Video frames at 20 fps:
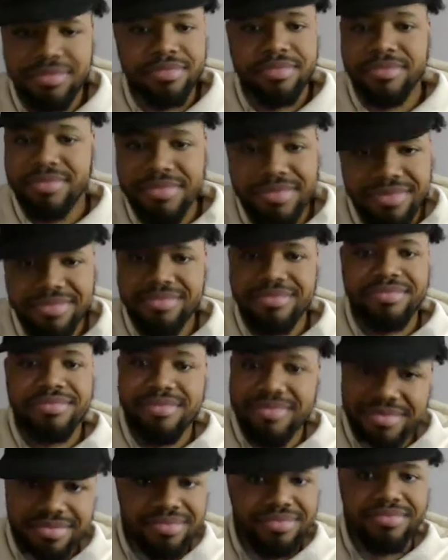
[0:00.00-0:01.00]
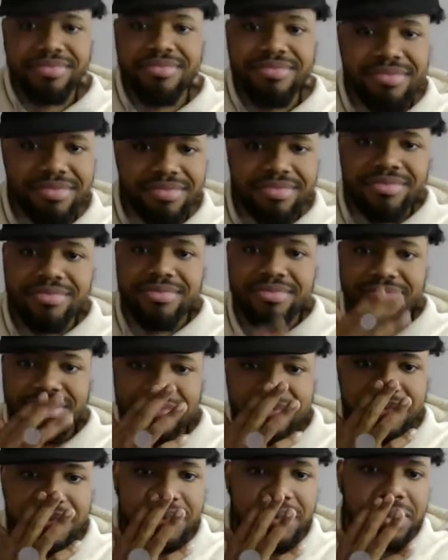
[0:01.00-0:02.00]
it at the Yola when I tell her.
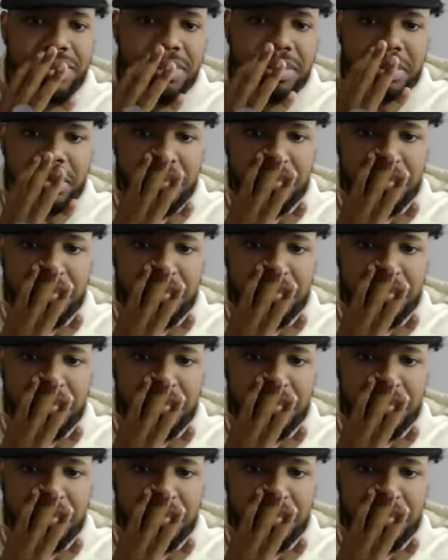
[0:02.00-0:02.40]
First